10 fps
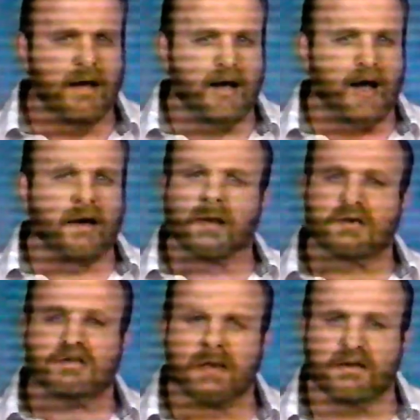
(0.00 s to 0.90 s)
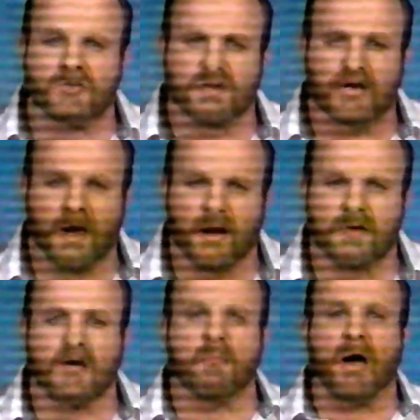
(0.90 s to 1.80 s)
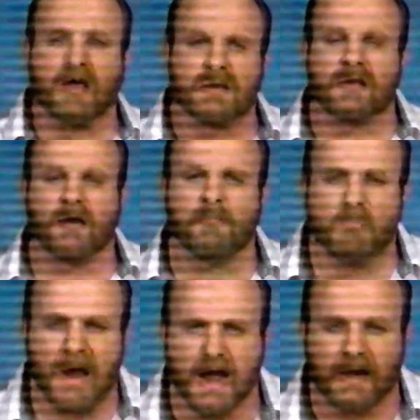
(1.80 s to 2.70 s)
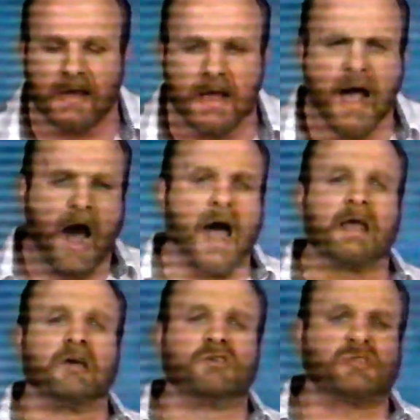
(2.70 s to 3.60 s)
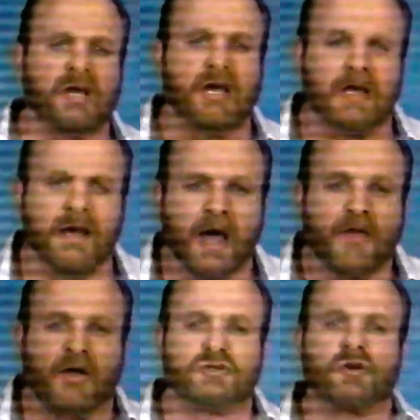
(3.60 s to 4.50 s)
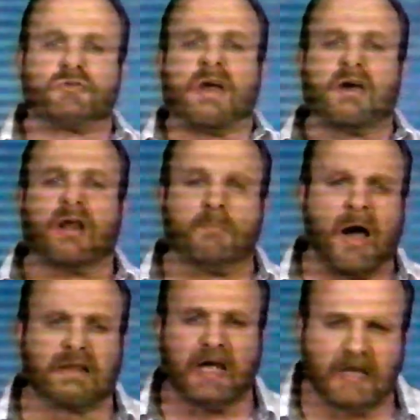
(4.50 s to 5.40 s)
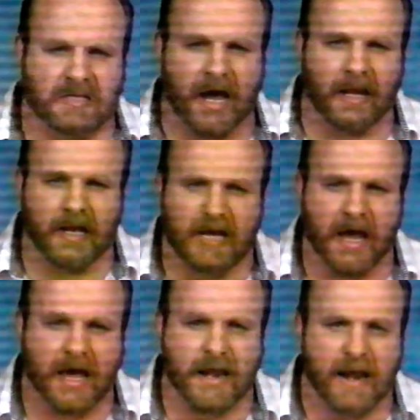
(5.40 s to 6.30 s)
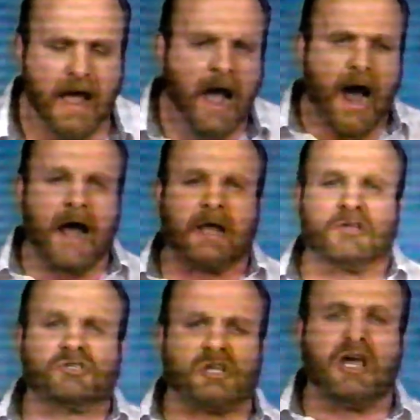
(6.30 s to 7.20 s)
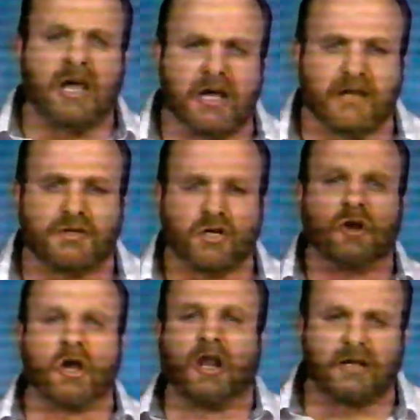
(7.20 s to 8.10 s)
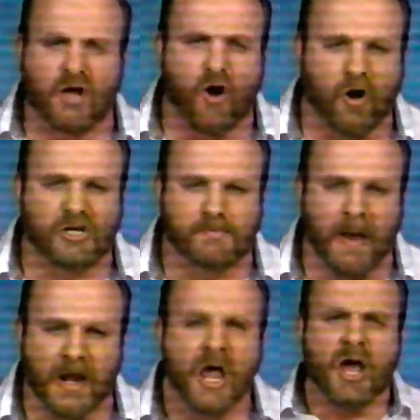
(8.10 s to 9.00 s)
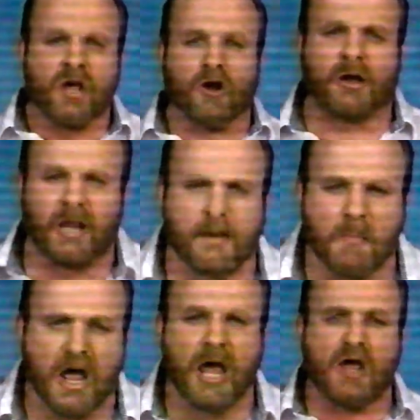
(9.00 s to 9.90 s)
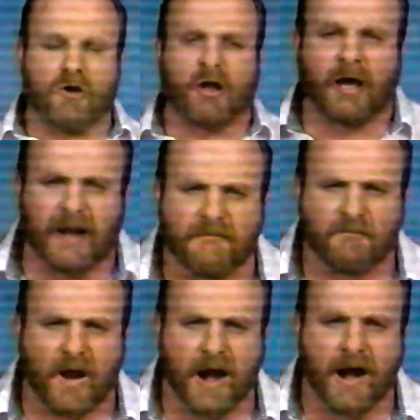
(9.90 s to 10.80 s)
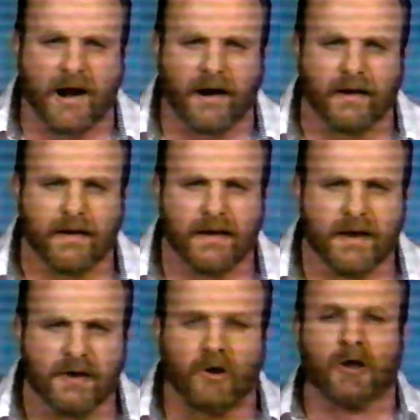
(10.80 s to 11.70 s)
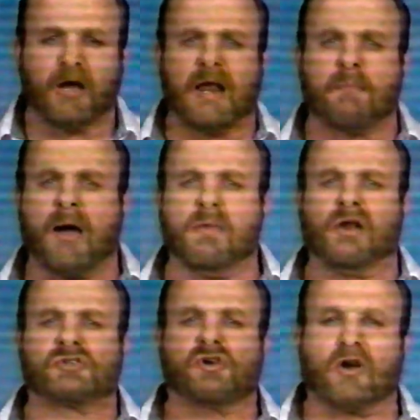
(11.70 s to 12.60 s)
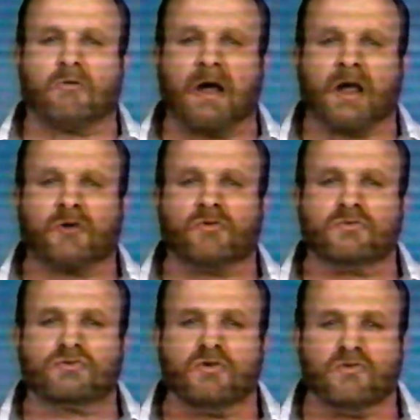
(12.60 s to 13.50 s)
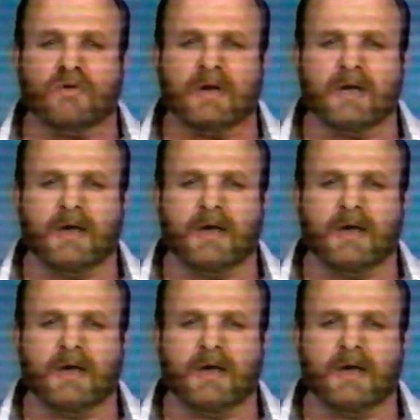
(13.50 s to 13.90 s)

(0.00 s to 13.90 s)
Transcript: I can see that you got it in your mind to come back. I can see that you're thinking about that title again. I can see that you're looking at the horseman. You're looking at me. You're looking at Flair. You're looking at my Minnesota Wrecking Crew, too.